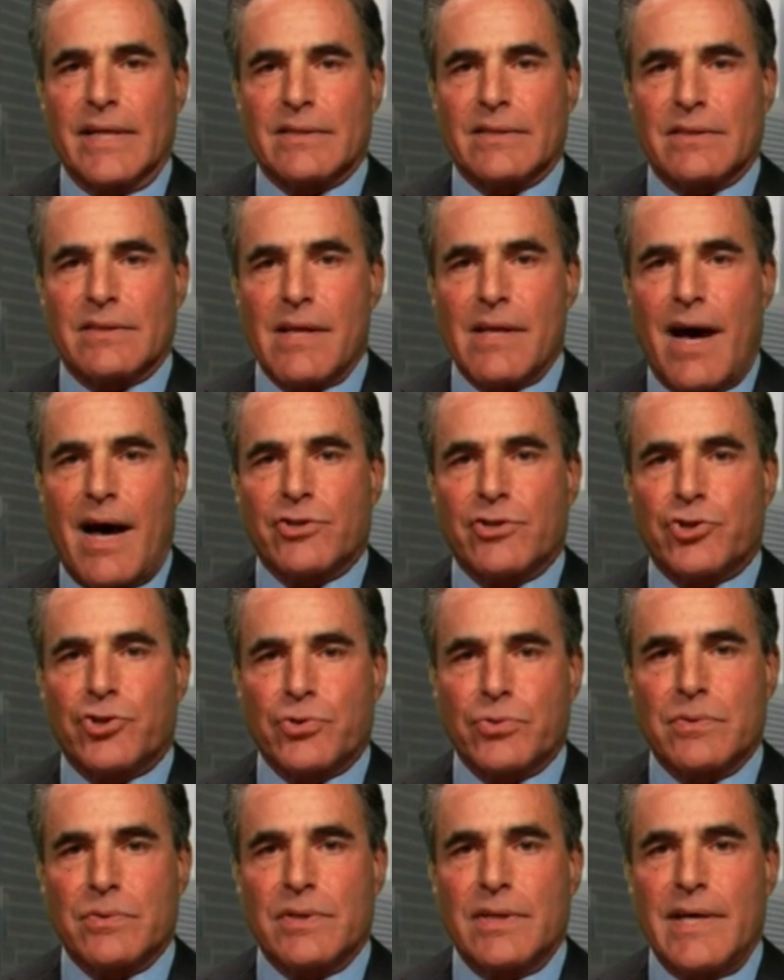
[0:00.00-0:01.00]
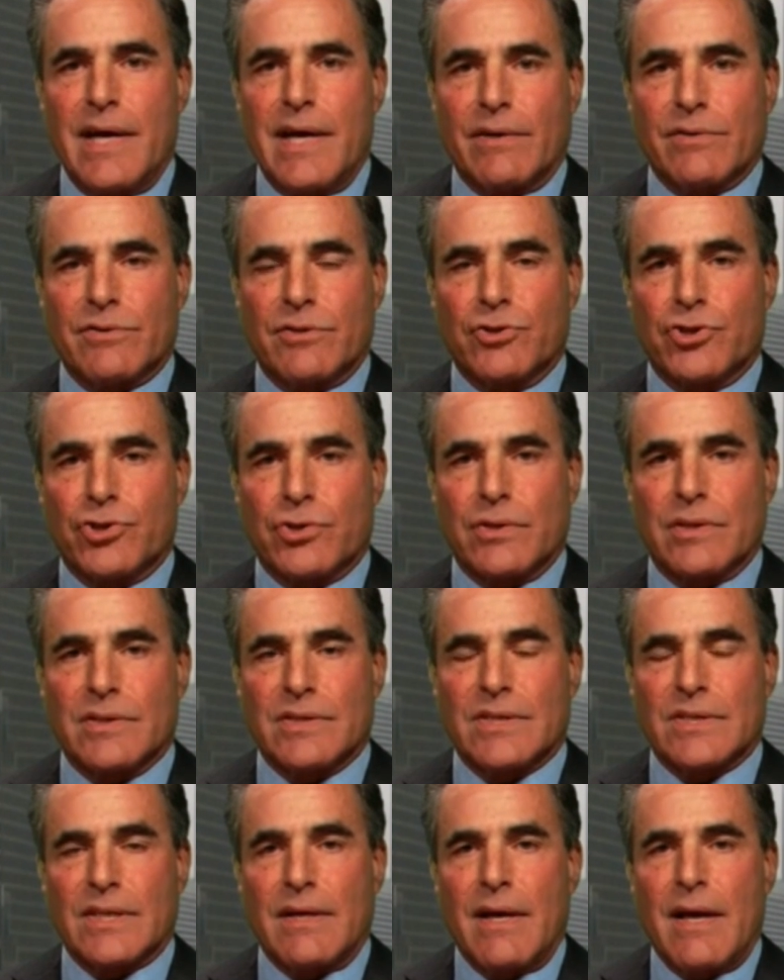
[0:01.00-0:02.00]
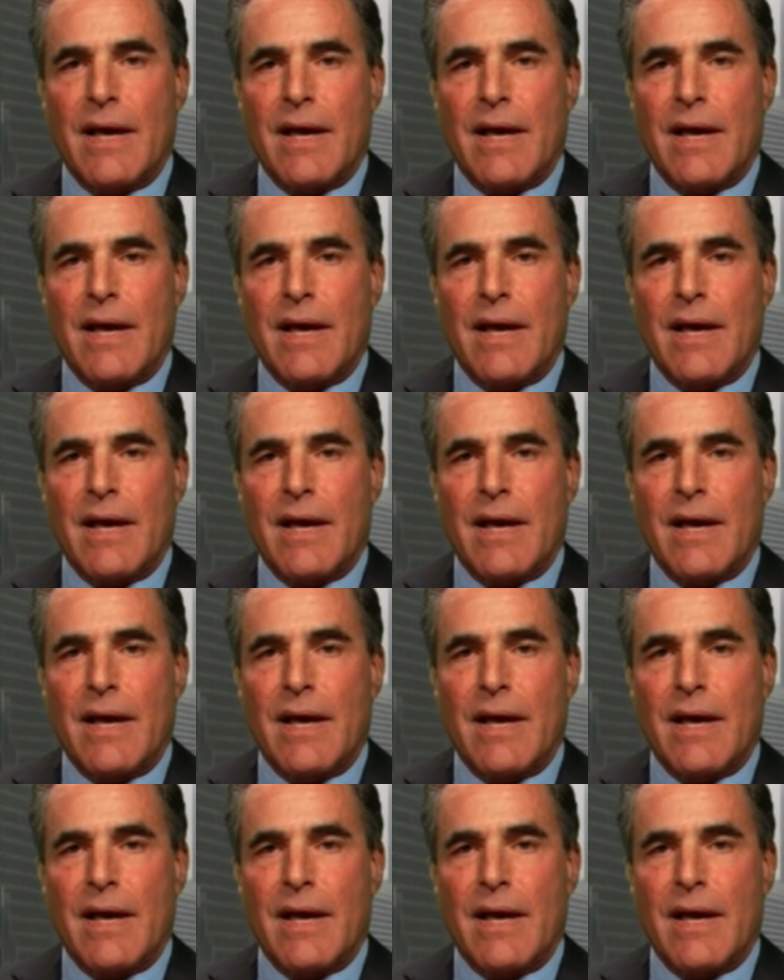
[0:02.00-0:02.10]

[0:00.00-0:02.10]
It is not truly health insurance.